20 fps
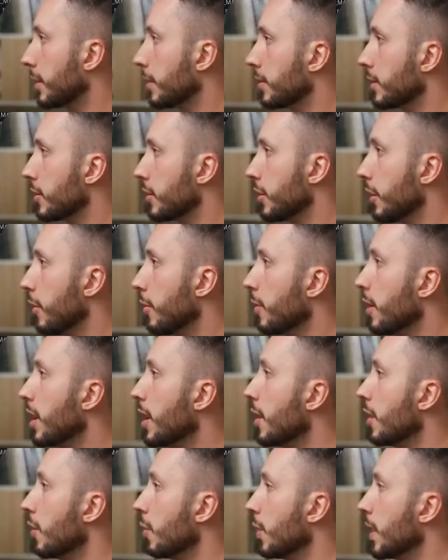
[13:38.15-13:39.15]
So
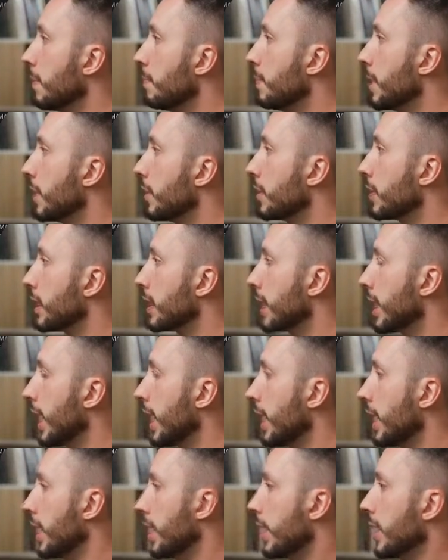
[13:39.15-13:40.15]
we built
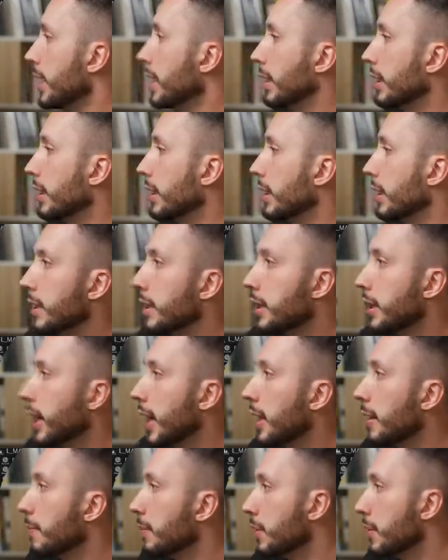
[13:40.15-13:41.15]
a landscape